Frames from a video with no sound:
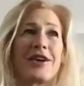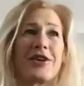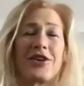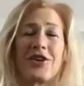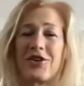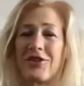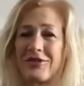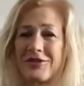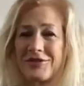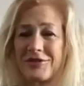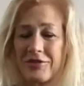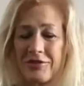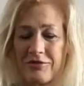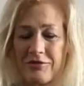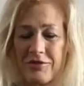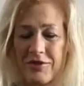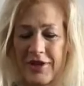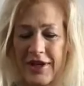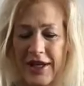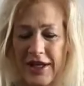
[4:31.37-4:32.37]
know
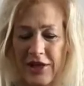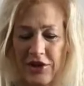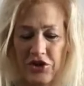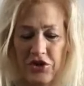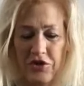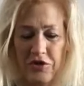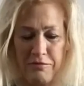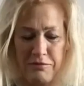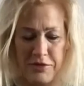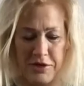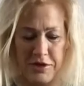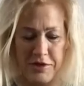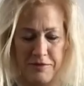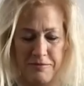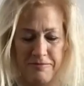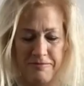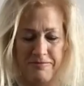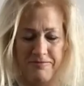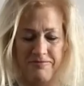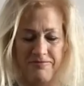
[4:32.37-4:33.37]
English terms.
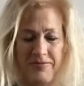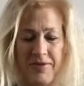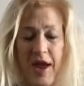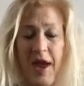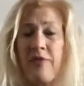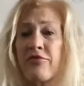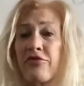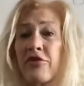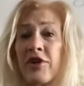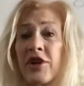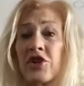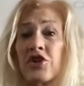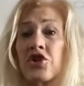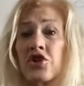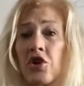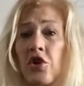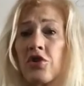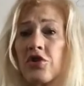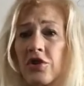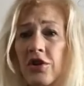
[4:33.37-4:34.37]
I'm French,
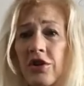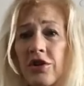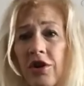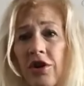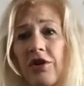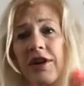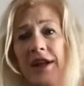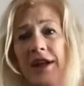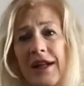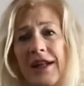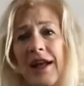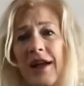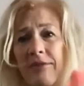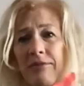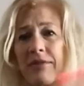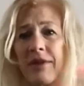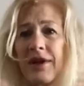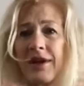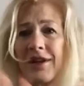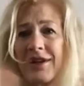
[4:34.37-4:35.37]
so you'll know that
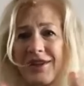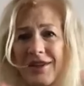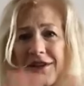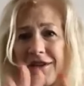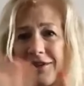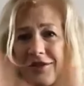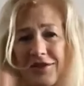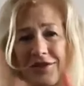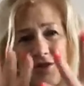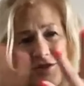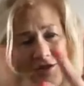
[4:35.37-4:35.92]
there's